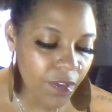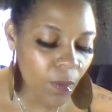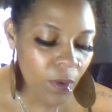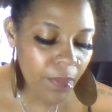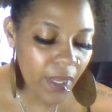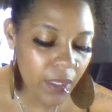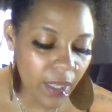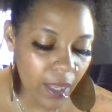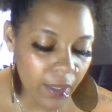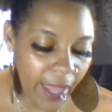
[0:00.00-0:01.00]
someone may
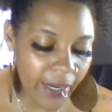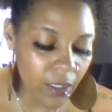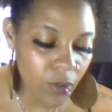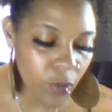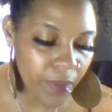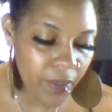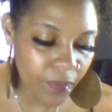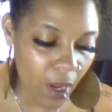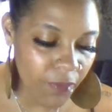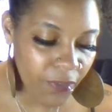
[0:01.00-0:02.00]
lack a little bit of
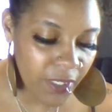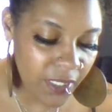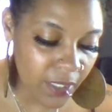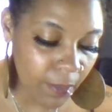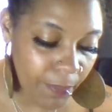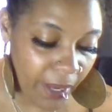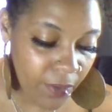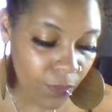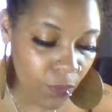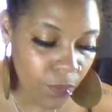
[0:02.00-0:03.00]
confidence in the
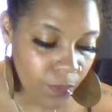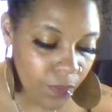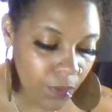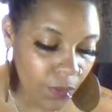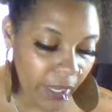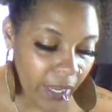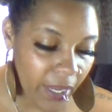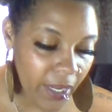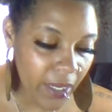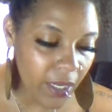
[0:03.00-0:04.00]
bedroom,
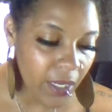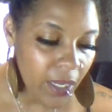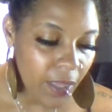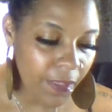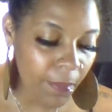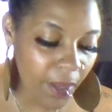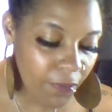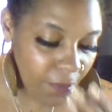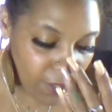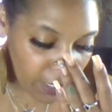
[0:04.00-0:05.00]
okay? They may
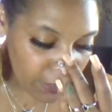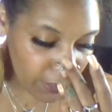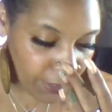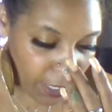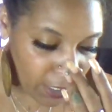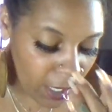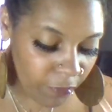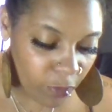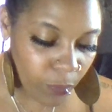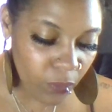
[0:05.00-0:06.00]
feel like they're not
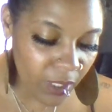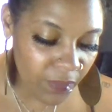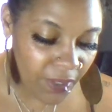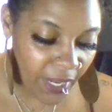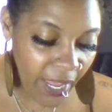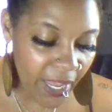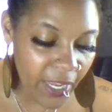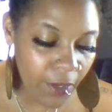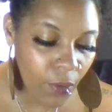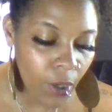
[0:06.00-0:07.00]
comfortable giving
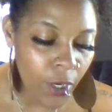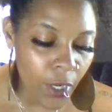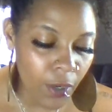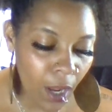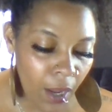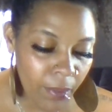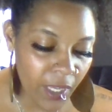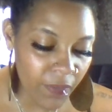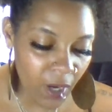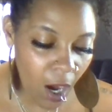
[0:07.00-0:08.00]
head or um,
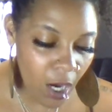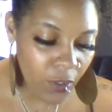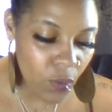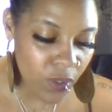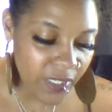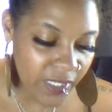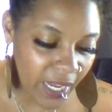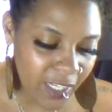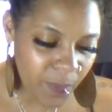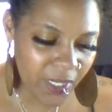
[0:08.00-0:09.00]
giving hardcore
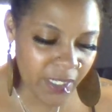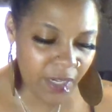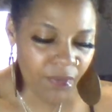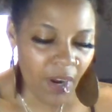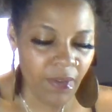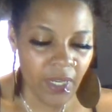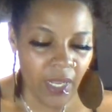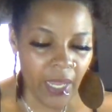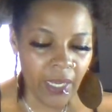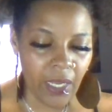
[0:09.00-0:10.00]
sex because they're very
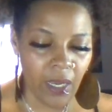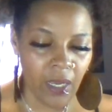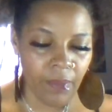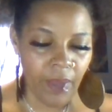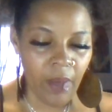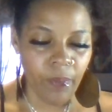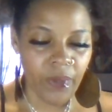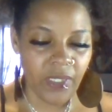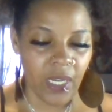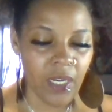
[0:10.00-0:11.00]
like uh,
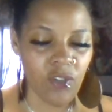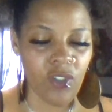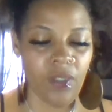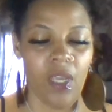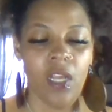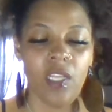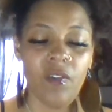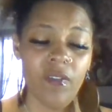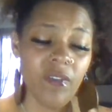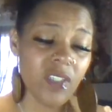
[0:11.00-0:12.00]
empress energy.
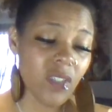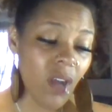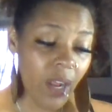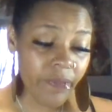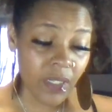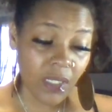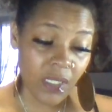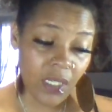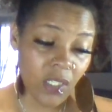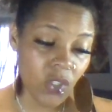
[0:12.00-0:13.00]
They're very soft and
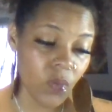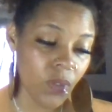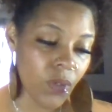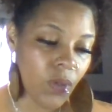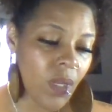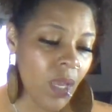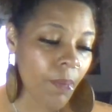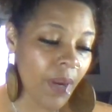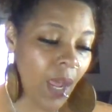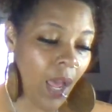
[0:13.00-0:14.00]
sensual.
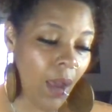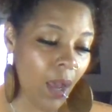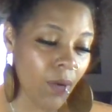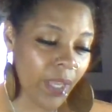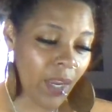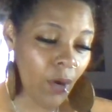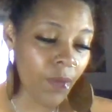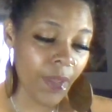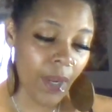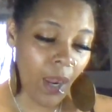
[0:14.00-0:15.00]
But uh, uh, okay, or
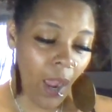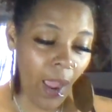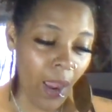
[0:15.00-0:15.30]
the